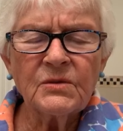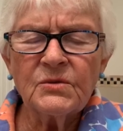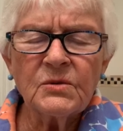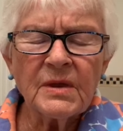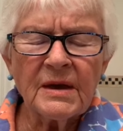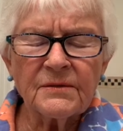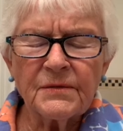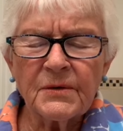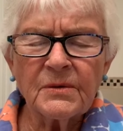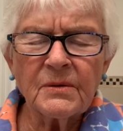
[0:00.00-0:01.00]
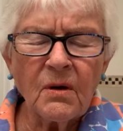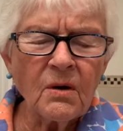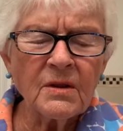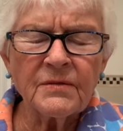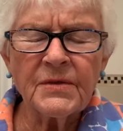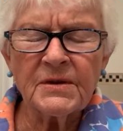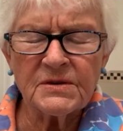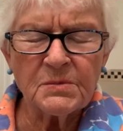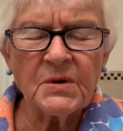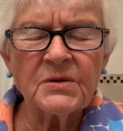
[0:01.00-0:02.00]
You do that for all of
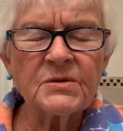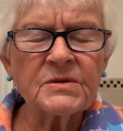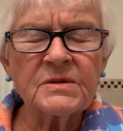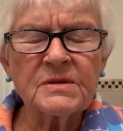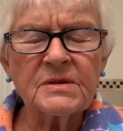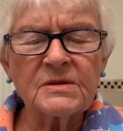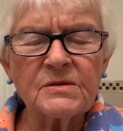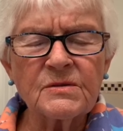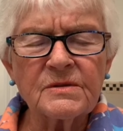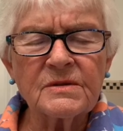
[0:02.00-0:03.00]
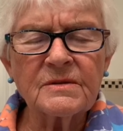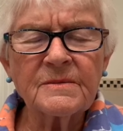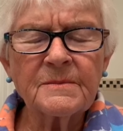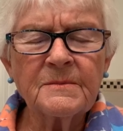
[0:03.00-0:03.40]
these brothers and sisters.